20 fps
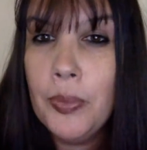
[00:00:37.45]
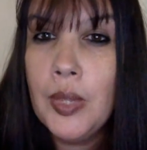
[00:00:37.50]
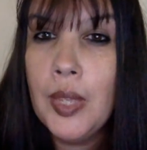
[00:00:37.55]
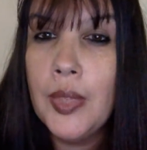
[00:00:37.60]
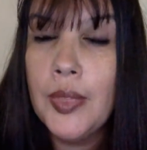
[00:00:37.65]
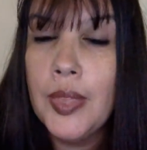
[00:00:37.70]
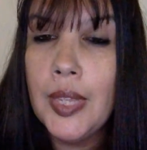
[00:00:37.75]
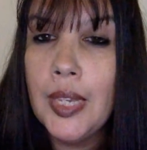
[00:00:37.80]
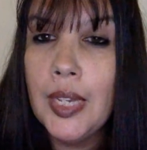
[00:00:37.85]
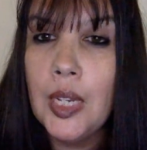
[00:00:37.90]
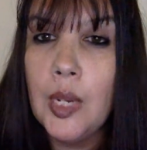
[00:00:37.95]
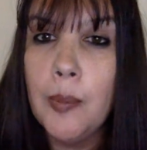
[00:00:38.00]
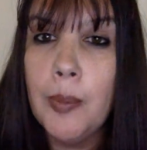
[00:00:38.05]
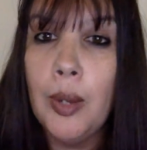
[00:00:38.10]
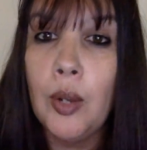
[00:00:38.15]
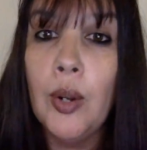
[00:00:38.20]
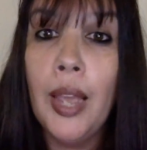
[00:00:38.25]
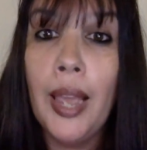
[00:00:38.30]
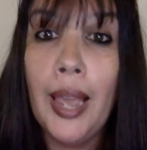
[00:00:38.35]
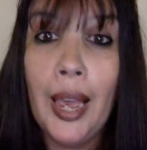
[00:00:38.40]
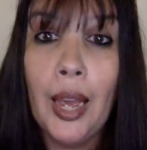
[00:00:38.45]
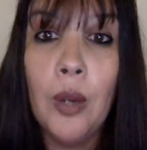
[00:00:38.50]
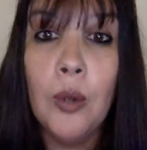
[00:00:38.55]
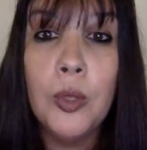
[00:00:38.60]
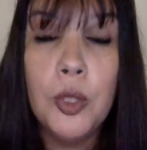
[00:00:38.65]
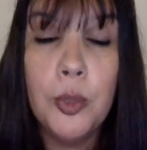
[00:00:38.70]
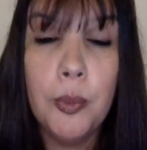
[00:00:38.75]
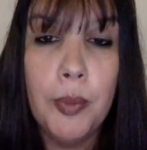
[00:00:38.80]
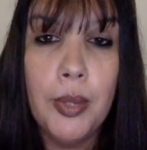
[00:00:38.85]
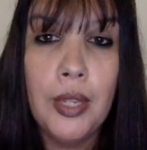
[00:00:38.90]
in thinking about how
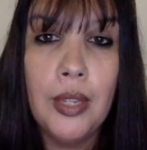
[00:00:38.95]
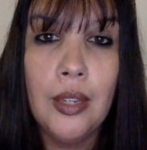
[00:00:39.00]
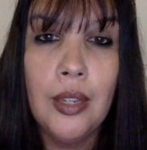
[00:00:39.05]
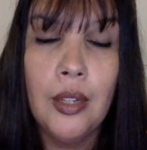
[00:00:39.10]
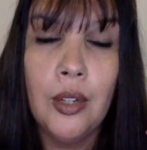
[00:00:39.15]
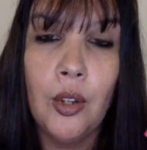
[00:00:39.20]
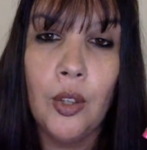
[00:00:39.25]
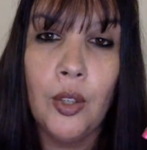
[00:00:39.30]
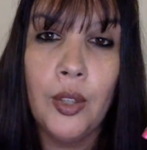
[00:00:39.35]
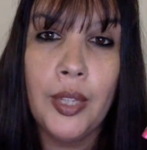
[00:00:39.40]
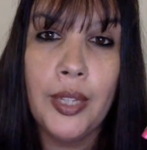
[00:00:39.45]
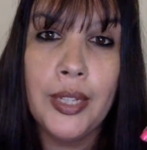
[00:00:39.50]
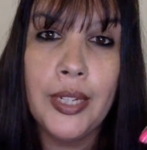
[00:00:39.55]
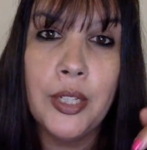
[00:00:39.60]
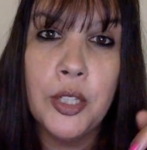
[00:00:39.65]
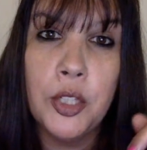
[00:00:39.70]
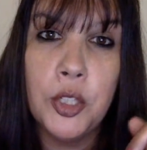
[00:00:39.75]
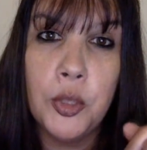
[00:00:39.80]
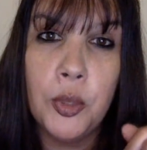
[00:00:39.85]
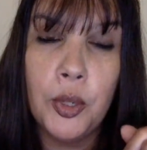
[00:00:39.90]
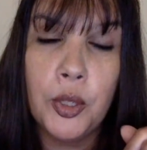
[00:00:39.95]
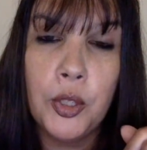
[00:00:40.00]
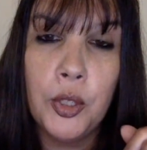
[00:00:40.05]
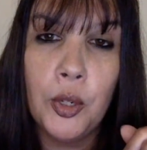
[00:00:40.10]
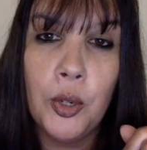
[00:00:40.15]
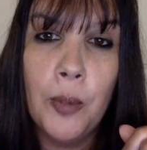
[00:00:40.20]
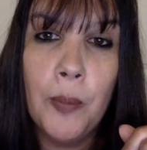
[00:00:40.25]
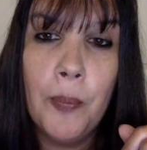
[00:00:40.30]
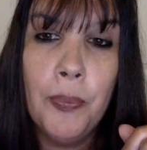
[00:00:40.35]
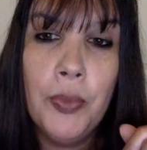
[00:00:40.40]
to be an online
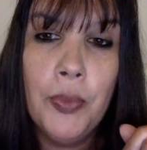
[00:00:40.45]
instructor.